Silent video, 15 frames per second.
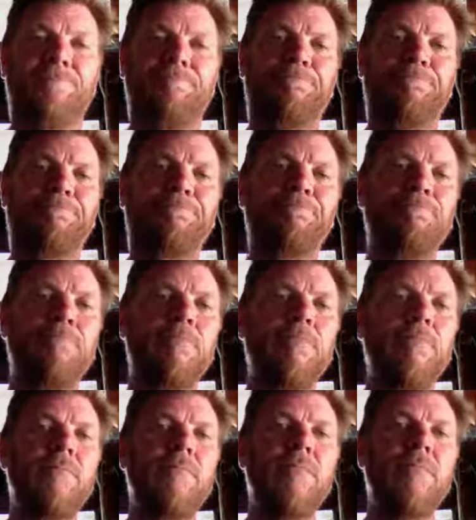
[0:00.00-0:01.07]

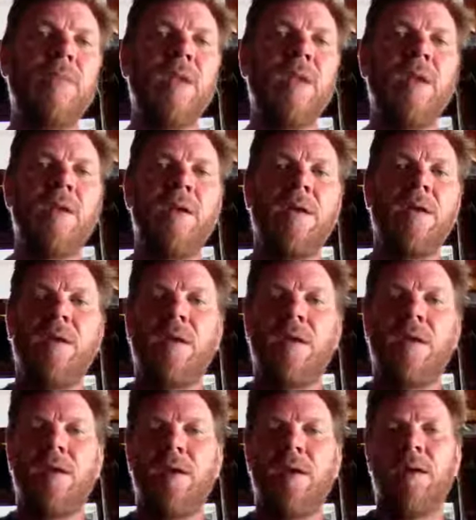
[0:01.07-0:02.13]

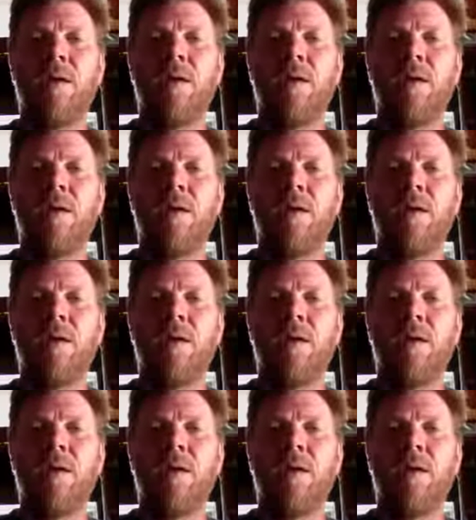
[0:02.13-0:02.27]
(no one is talking)